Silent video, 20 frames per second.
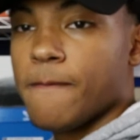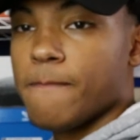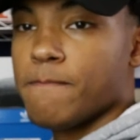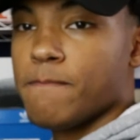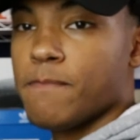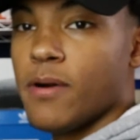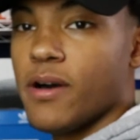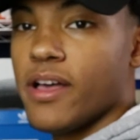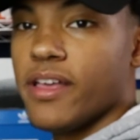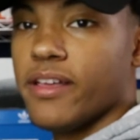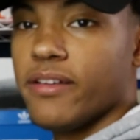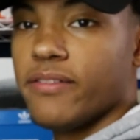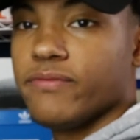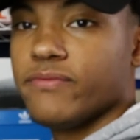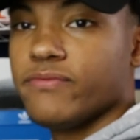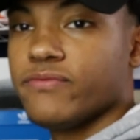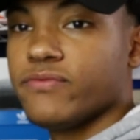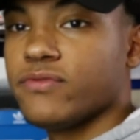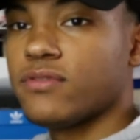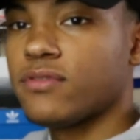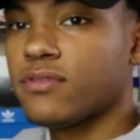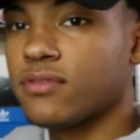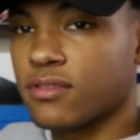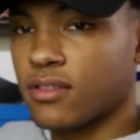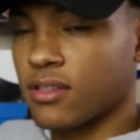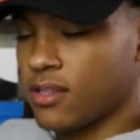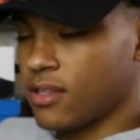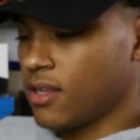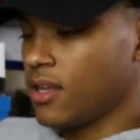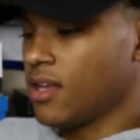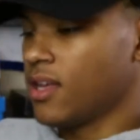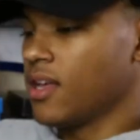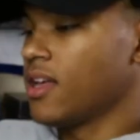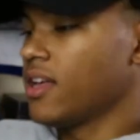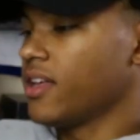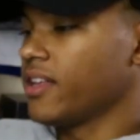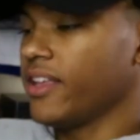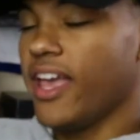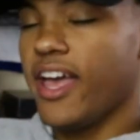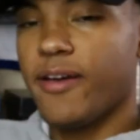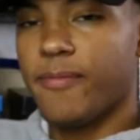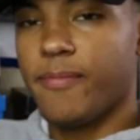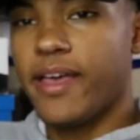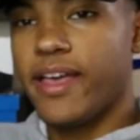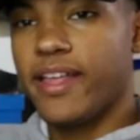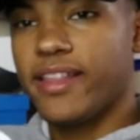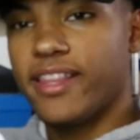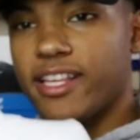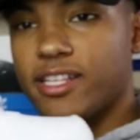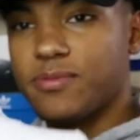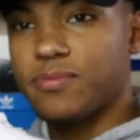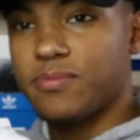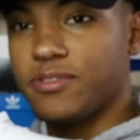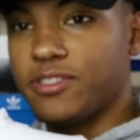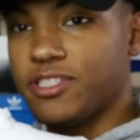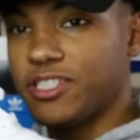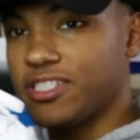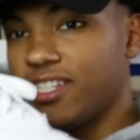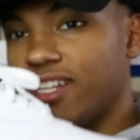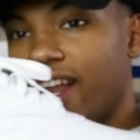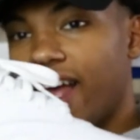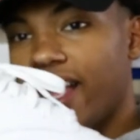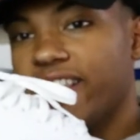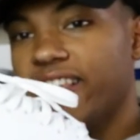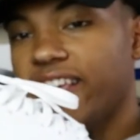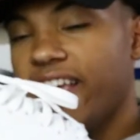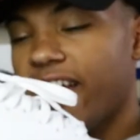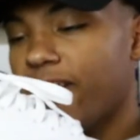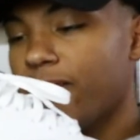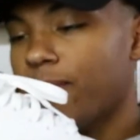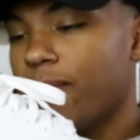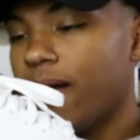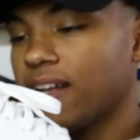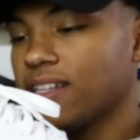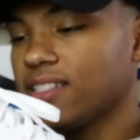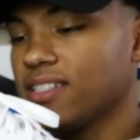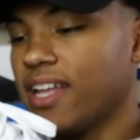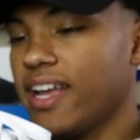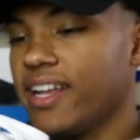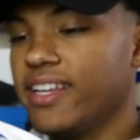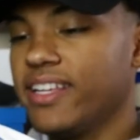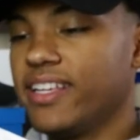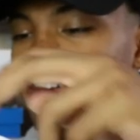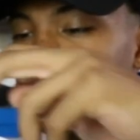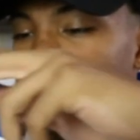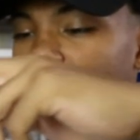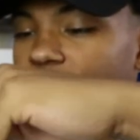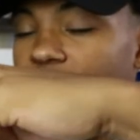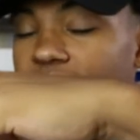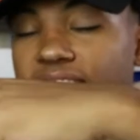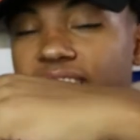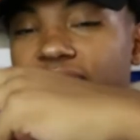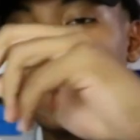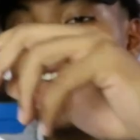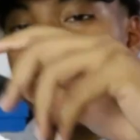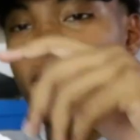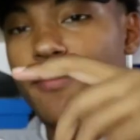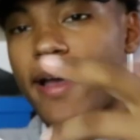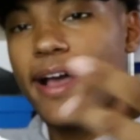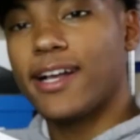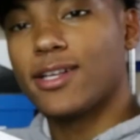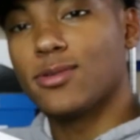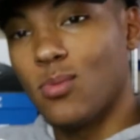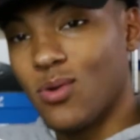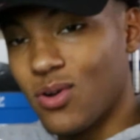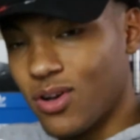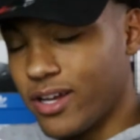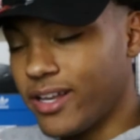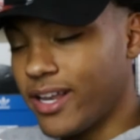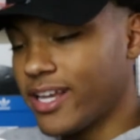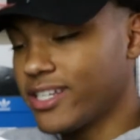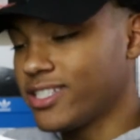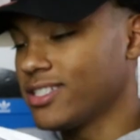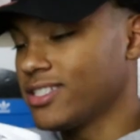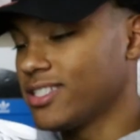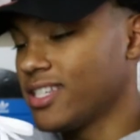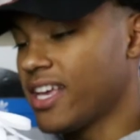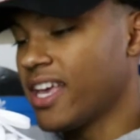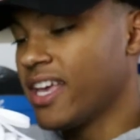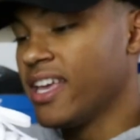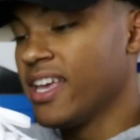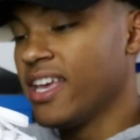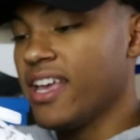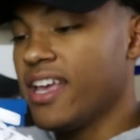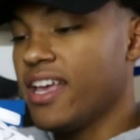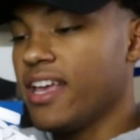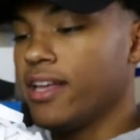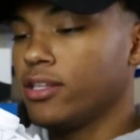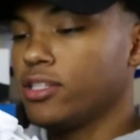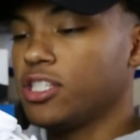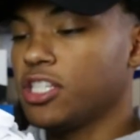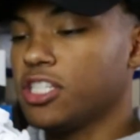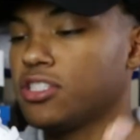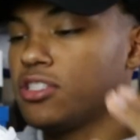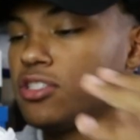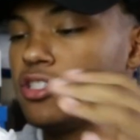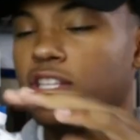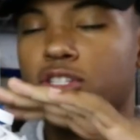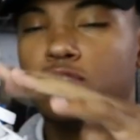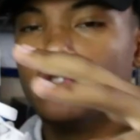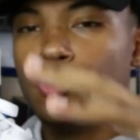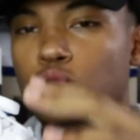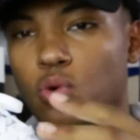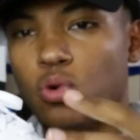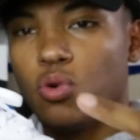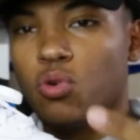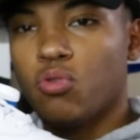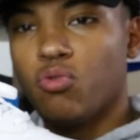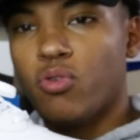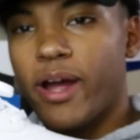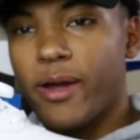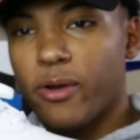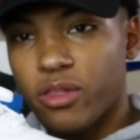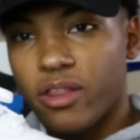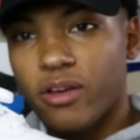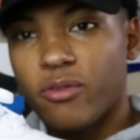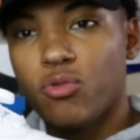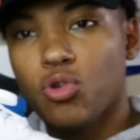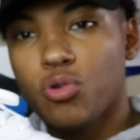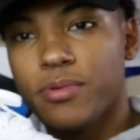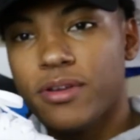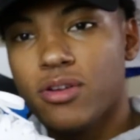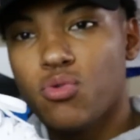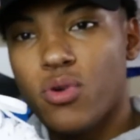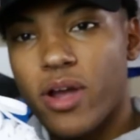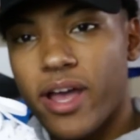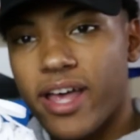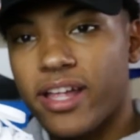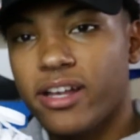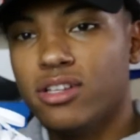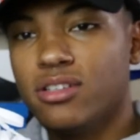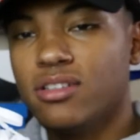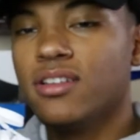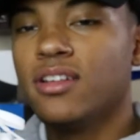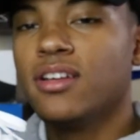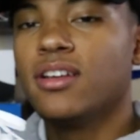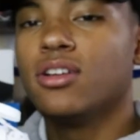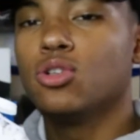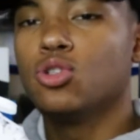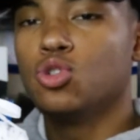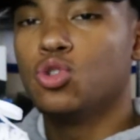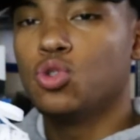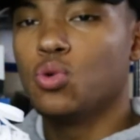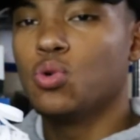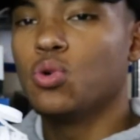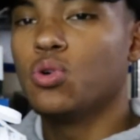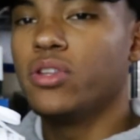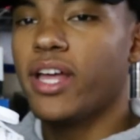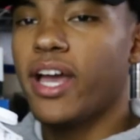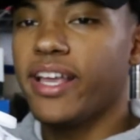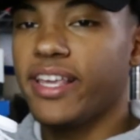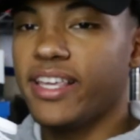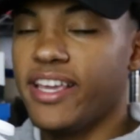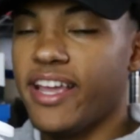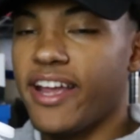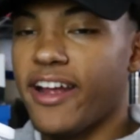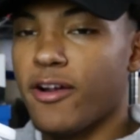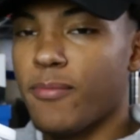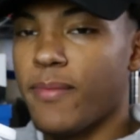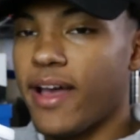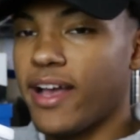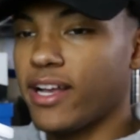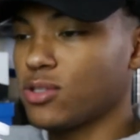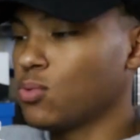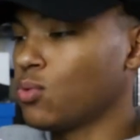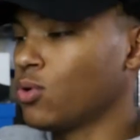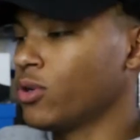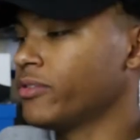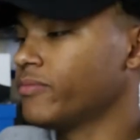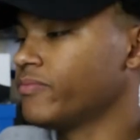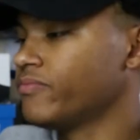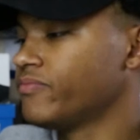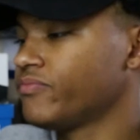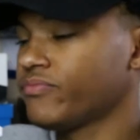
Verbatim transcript: But yeah, man, that's just Nike Air Max 90 or Nike Air Max One, I should say. Just the jewel, the ruby red jewel Nike Air Max One.